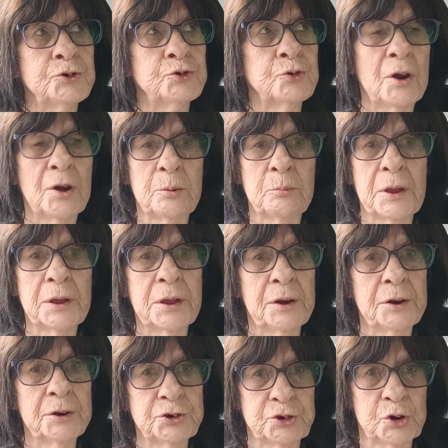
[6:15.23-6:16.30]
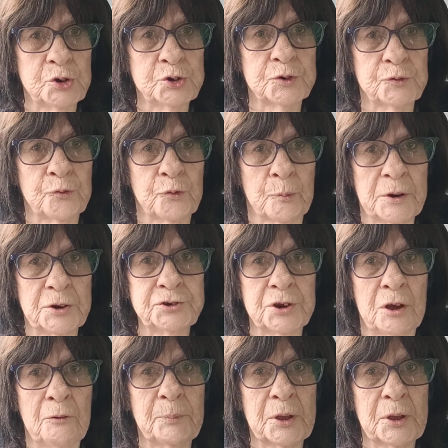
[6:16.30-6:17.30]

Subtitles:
trying to make any excuses for myself